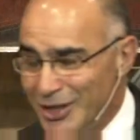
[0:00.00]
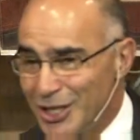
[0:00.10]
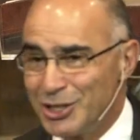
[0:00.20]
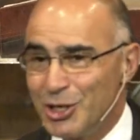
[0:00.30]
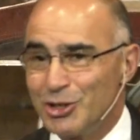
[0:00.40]
with a
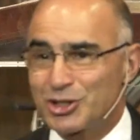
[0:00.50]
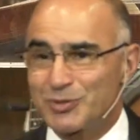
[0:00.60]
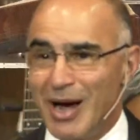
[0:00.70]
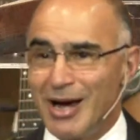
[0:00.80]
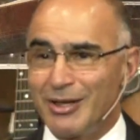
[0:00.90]
huge
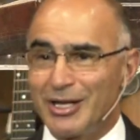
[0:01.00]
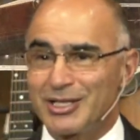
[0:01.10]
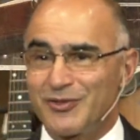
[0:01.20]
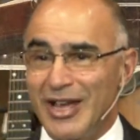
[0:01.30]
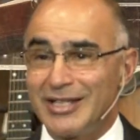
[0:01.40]
smile on
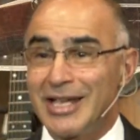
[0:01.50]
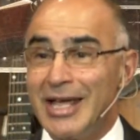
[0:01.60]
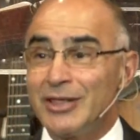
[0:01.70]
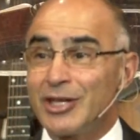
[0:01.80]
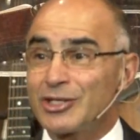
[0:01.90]
his face,
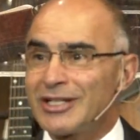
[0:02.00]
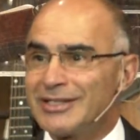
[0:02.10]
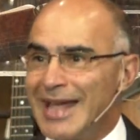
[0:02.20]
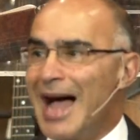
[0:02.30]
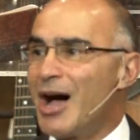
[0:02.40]
there's a
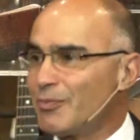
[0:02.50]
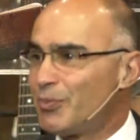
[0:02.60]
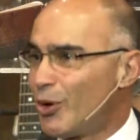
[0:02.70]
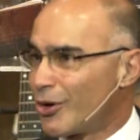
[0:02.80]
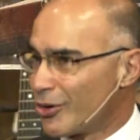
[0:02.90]

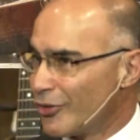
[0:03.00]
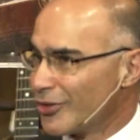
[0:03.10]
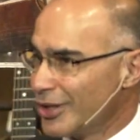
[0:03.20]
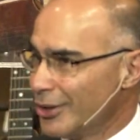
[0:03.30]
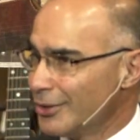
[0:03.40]
downpour
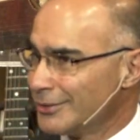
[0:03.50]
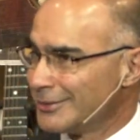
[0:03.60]
over you?